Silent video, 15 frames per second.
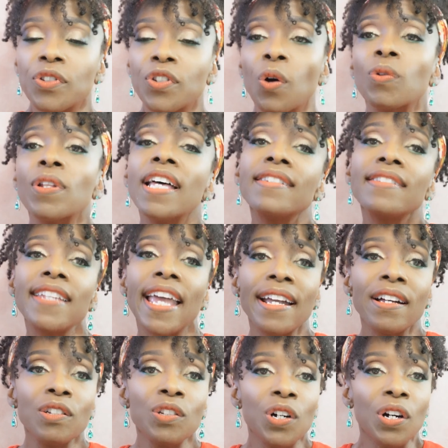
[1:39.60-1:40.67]
So let's
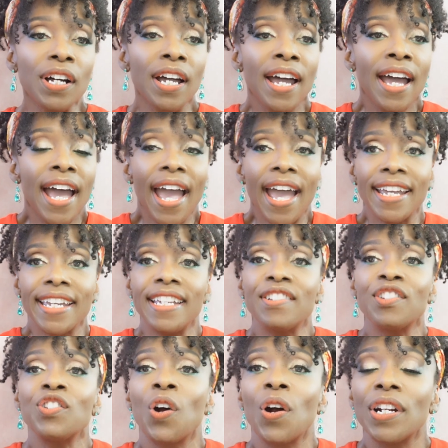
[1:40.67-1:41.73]
take a look and get
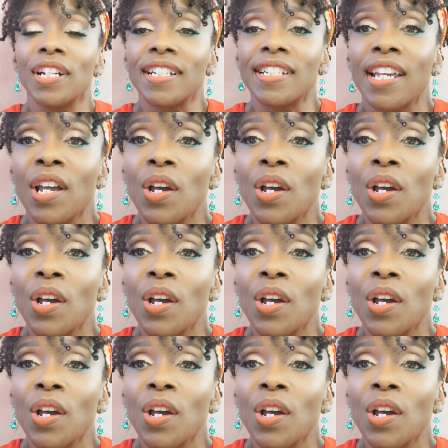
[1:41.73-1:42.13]
started